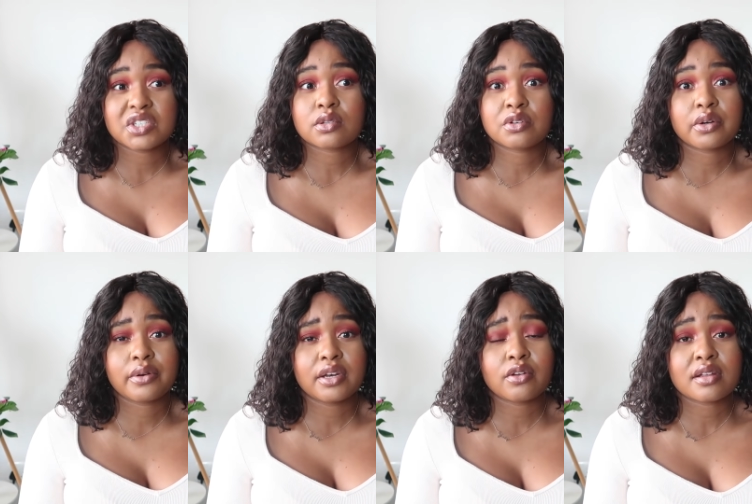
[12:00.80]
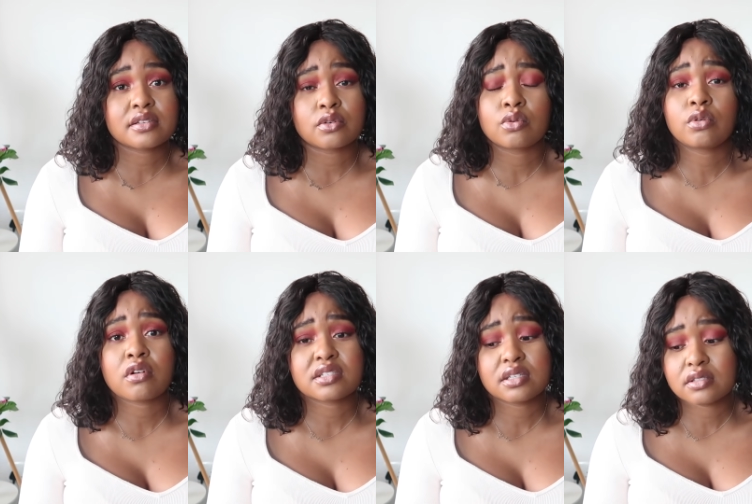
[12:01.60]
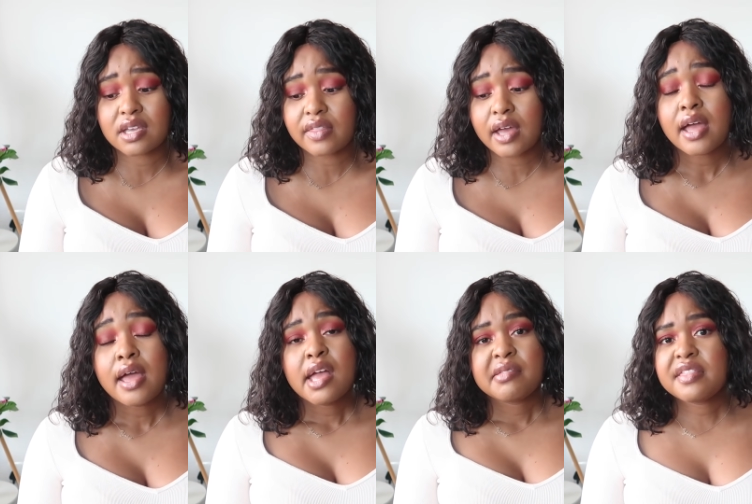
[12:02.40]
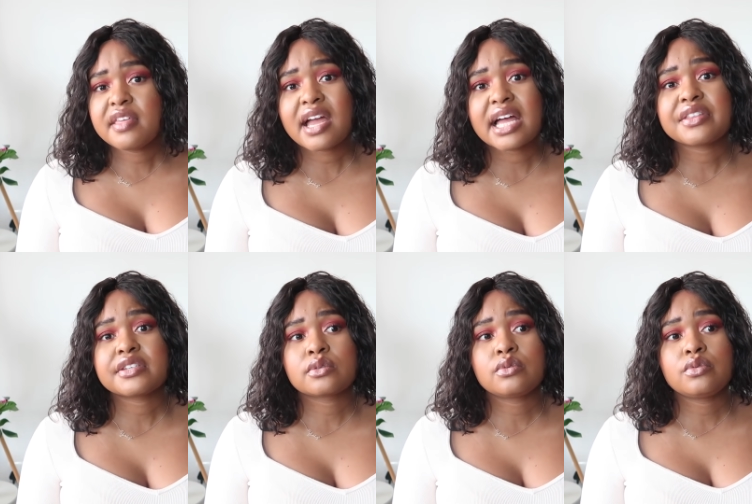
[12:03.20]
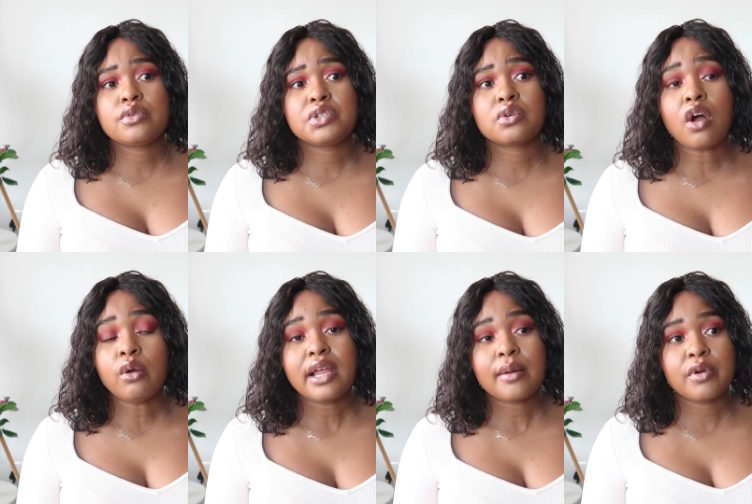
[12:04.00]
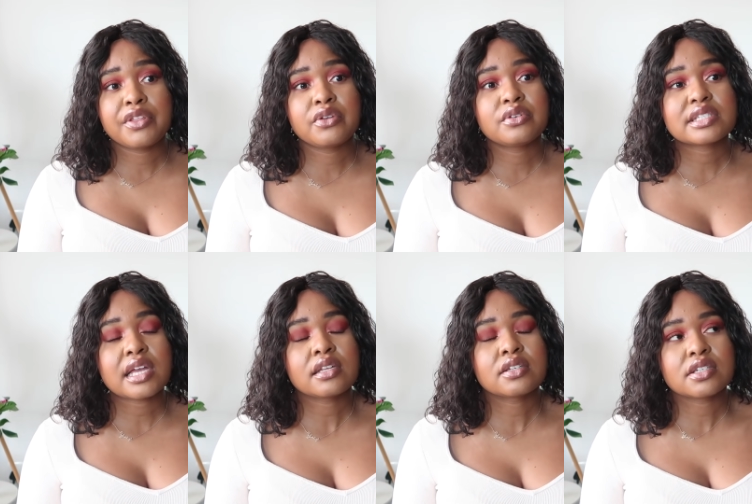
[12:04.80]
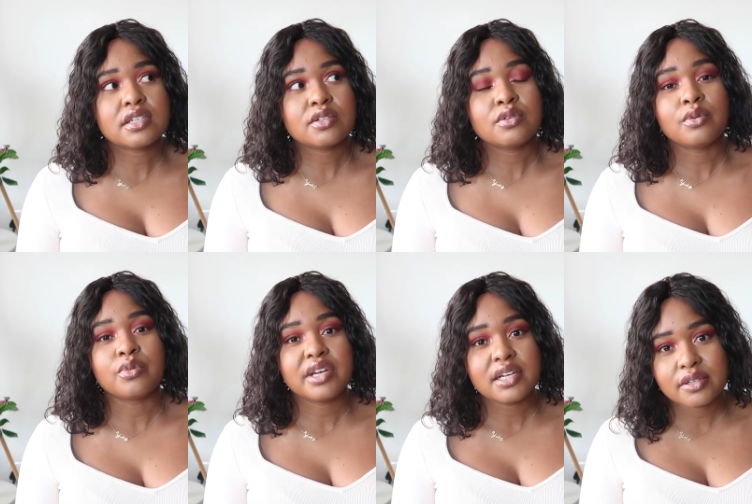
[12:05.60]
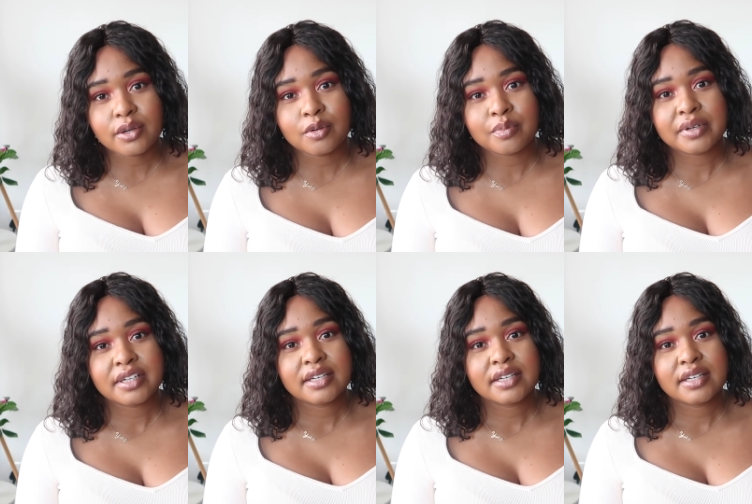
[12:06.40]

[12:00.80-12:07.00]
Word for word: just gonna create content, cool content together. Then there are others who you collab with and you're just like, geez, you really dope.